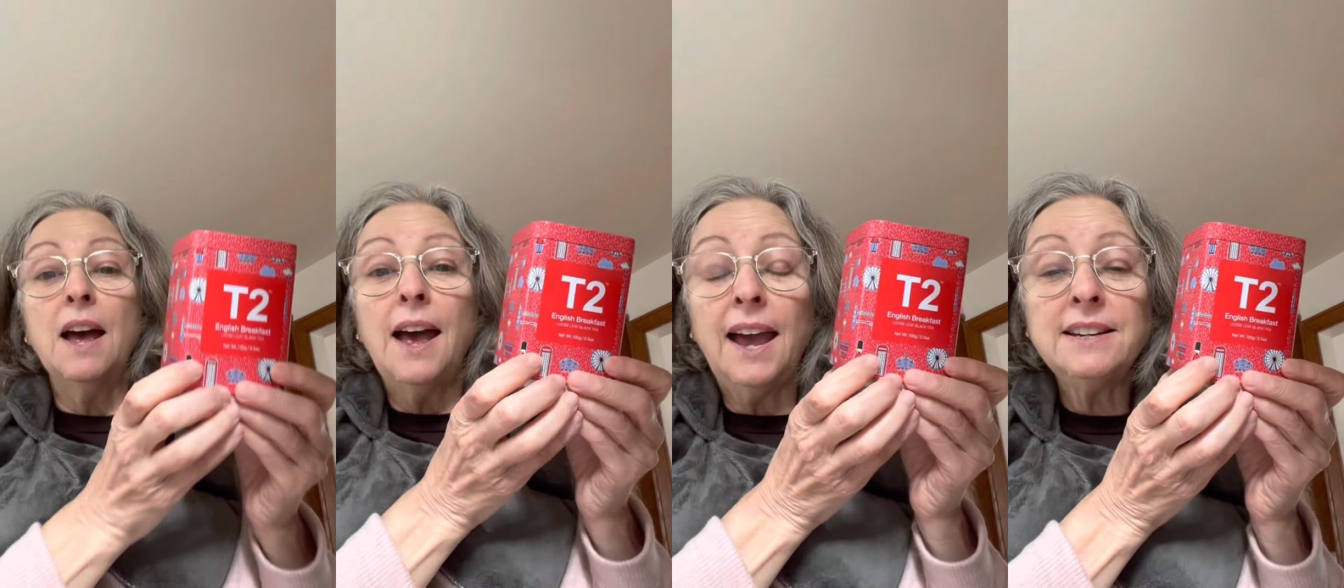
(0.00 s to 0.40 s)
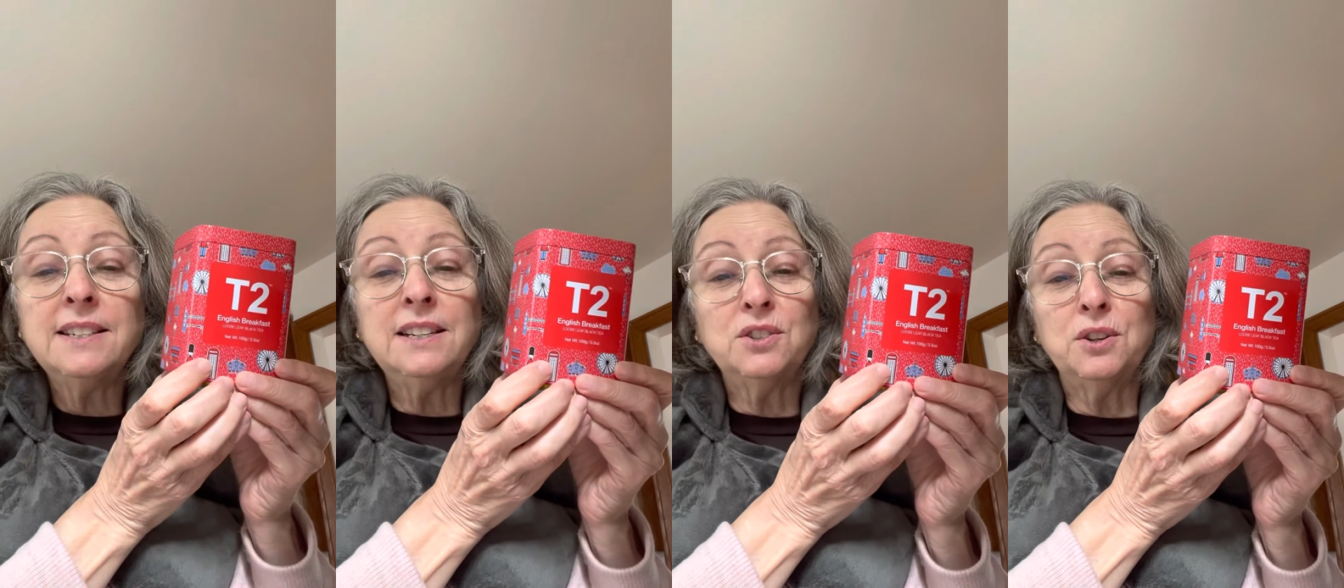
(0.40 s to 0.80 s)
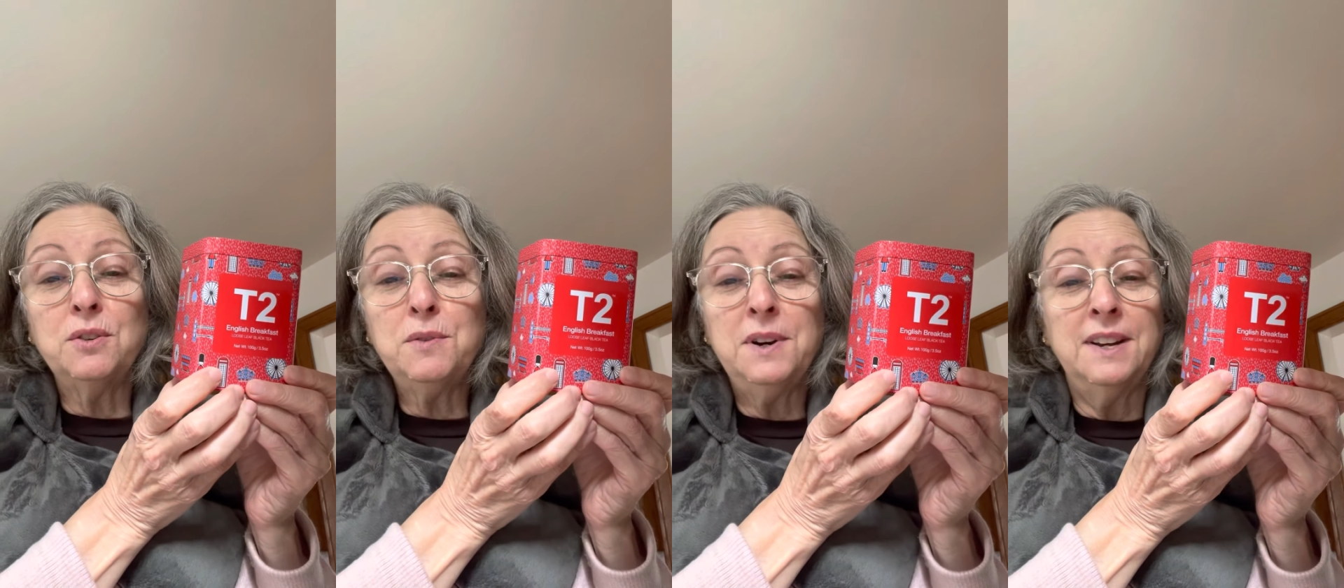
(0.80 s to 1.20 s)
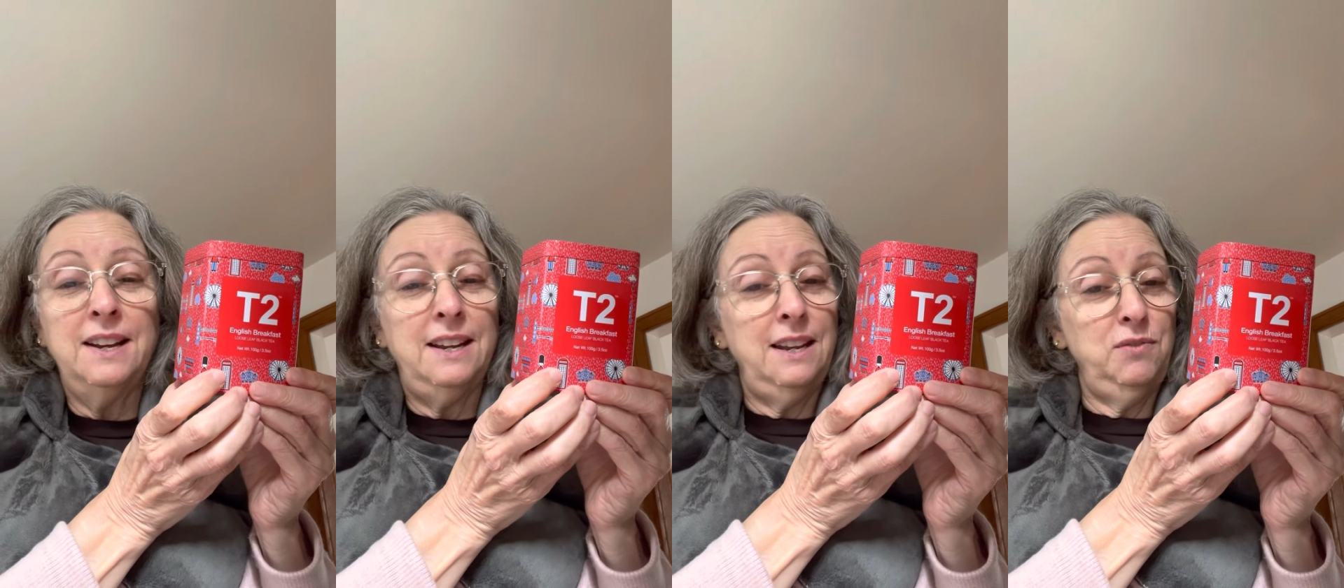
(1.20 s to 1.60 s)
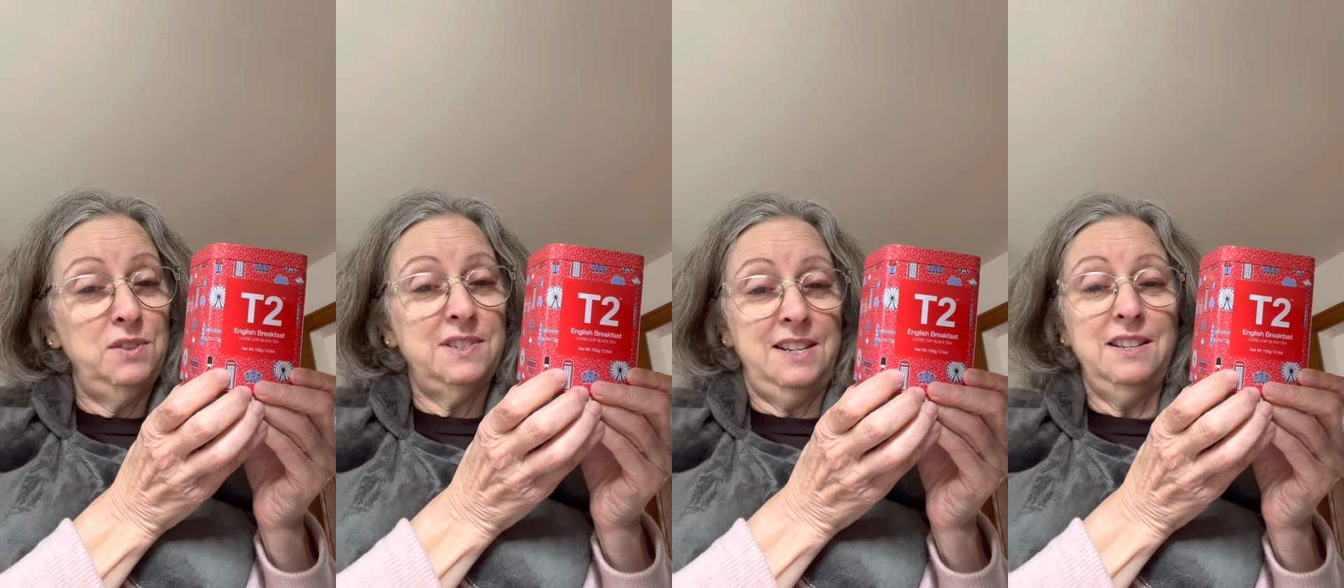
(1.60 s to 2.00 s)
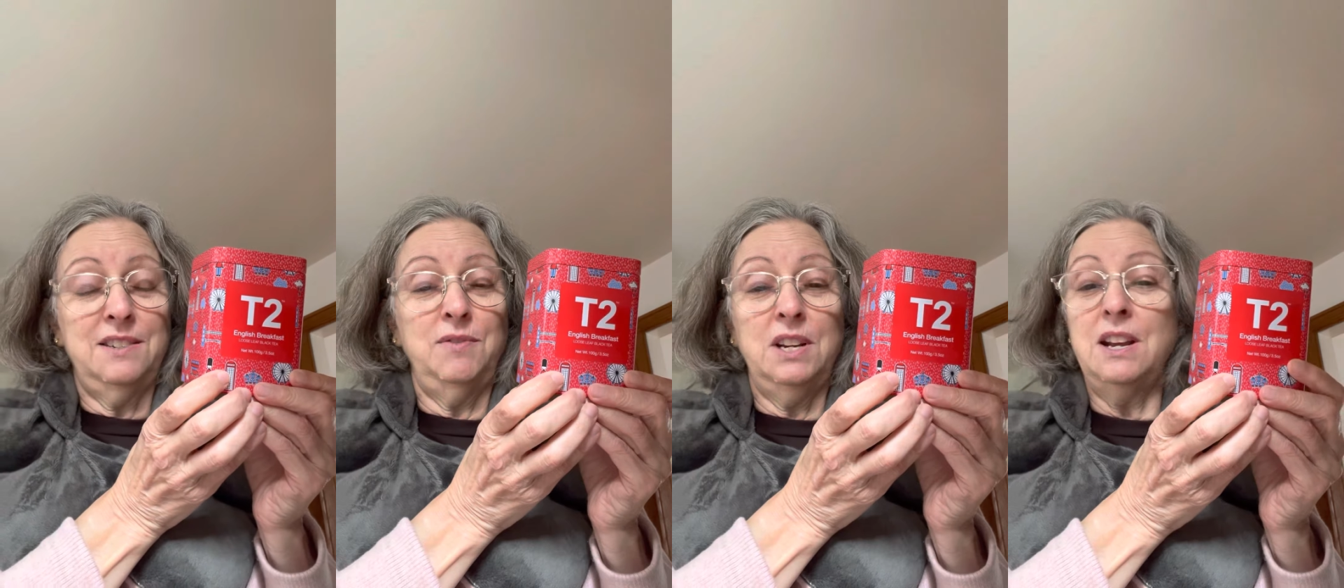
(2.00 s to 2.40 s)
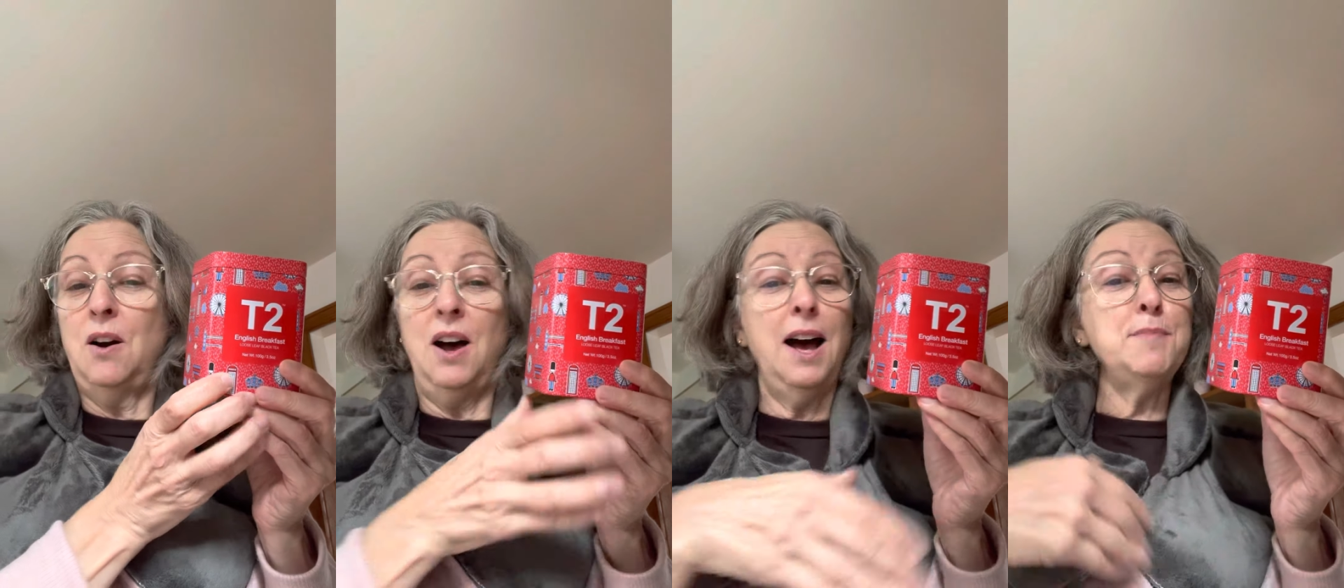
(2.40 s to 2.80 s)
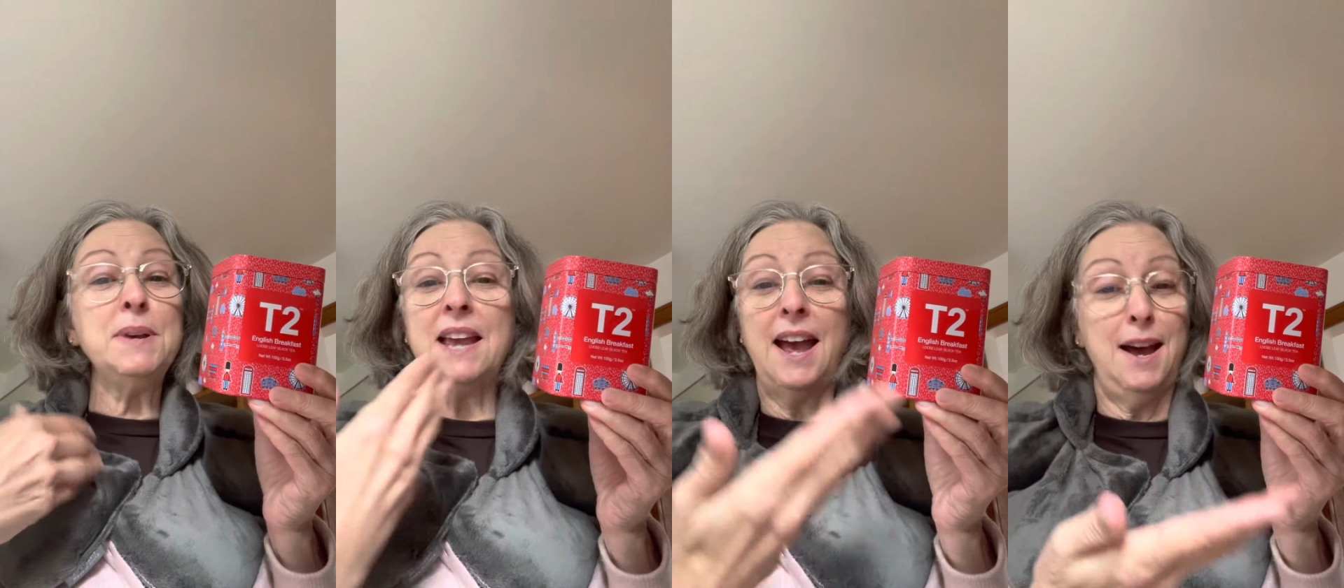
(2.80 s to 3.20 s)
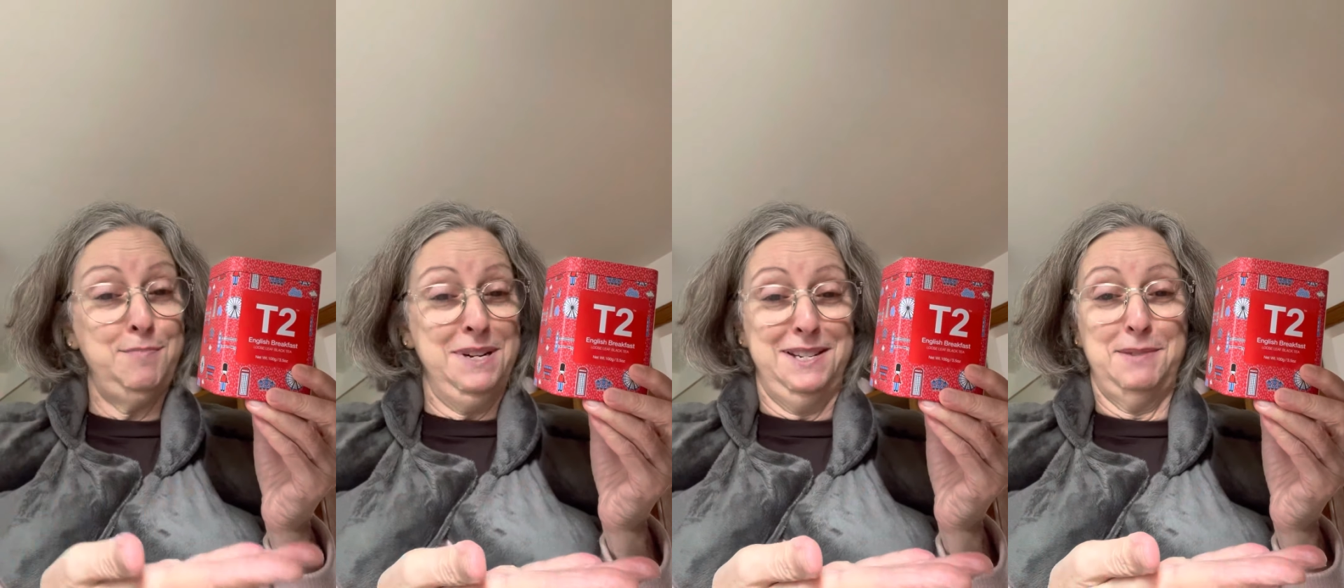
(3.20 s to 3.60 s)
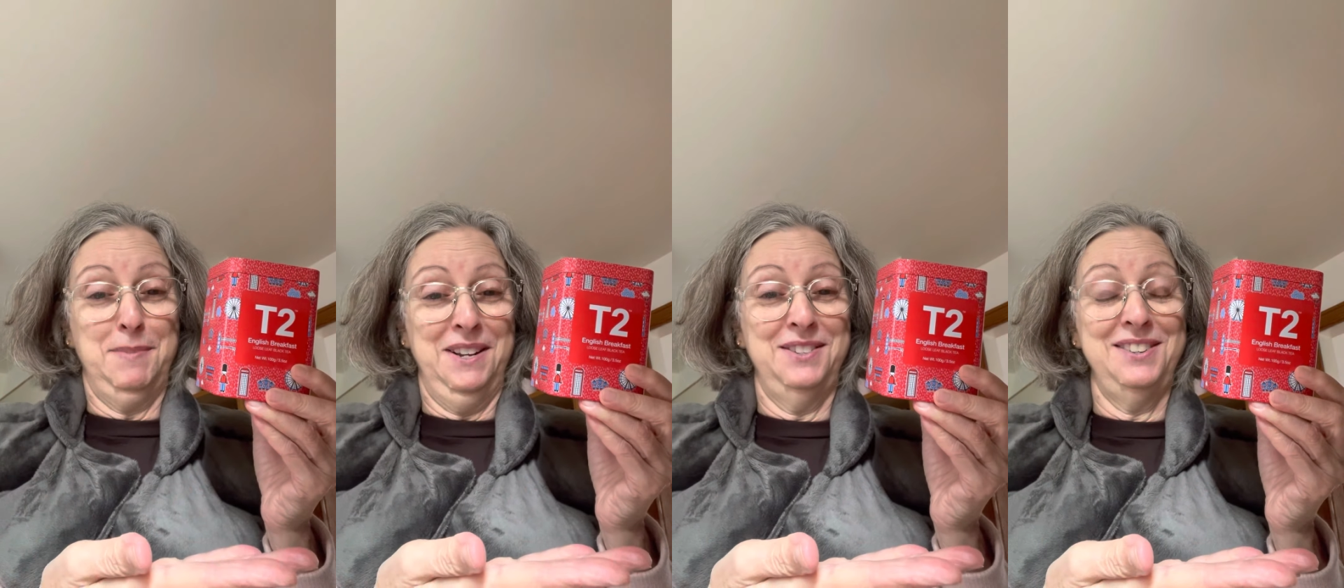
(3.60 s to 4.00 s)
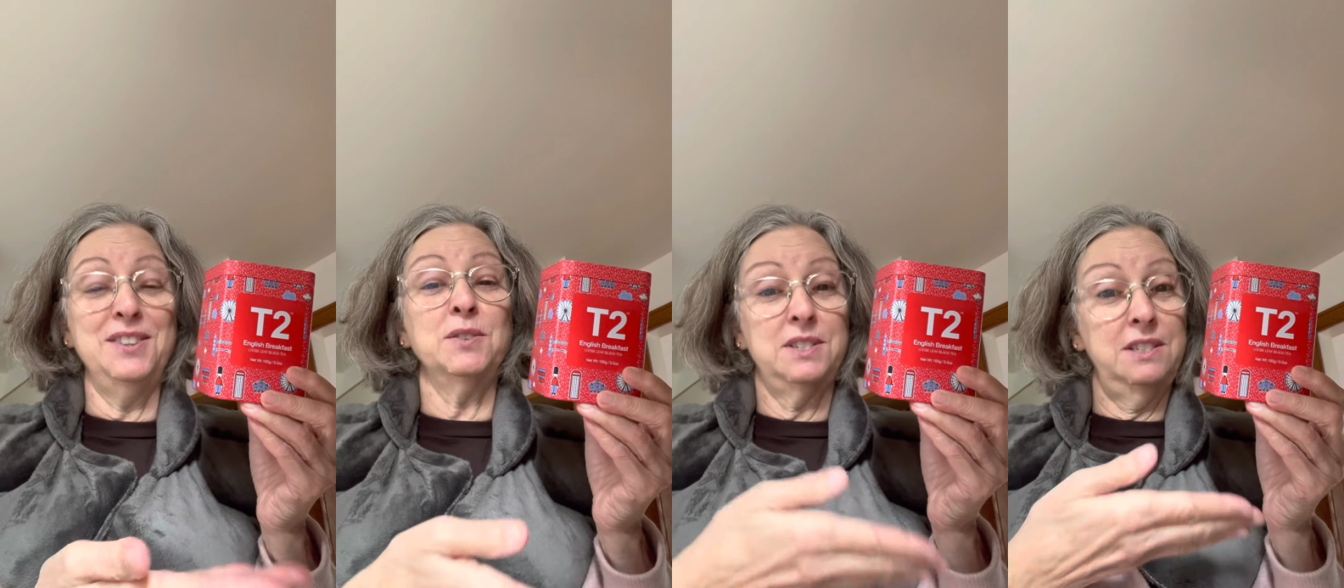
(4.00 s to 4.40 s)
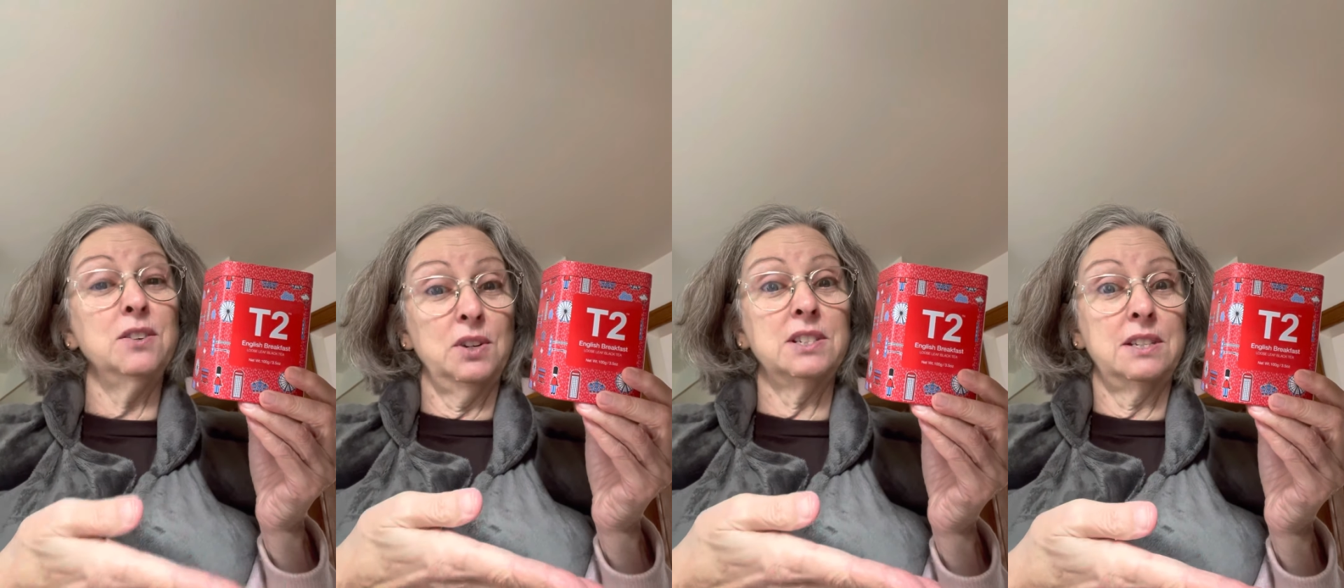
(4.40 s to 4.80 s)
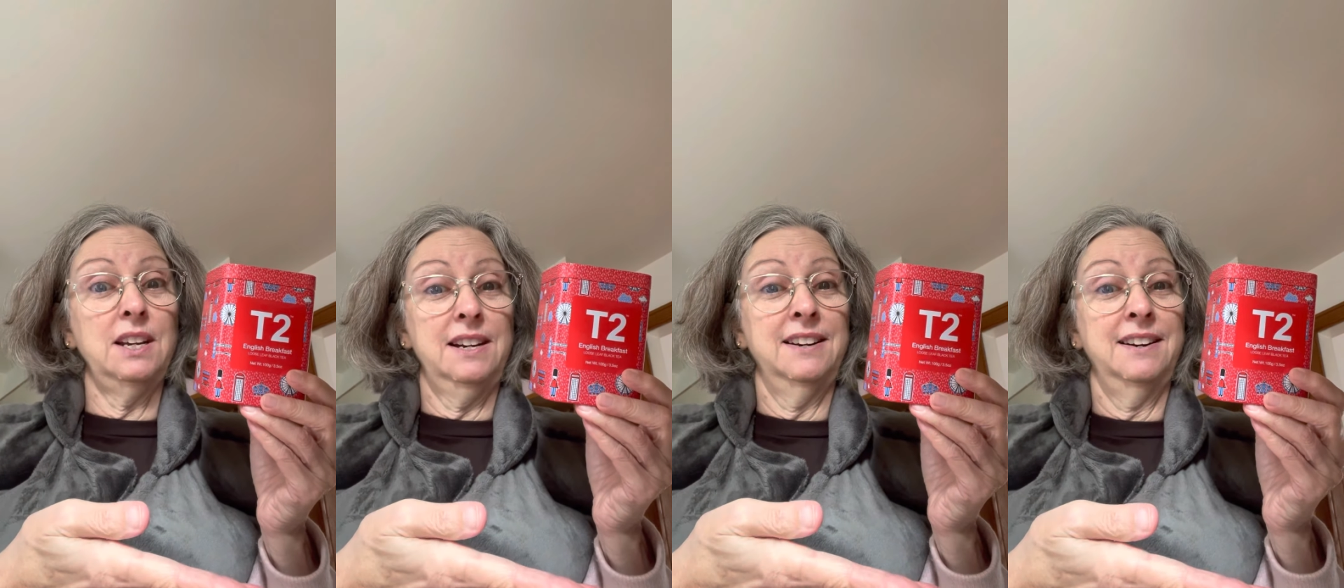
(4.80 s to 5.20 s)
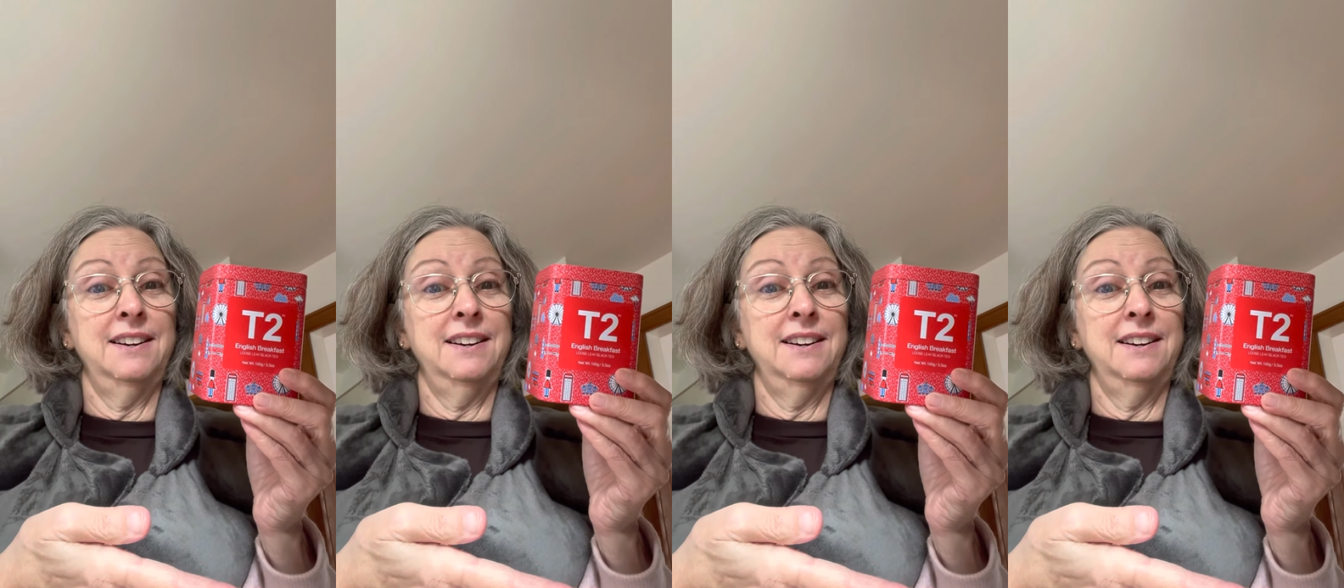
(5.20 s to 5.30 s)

Hey, T2, if you see this video, I'd be happy to sponsor you. Seriously.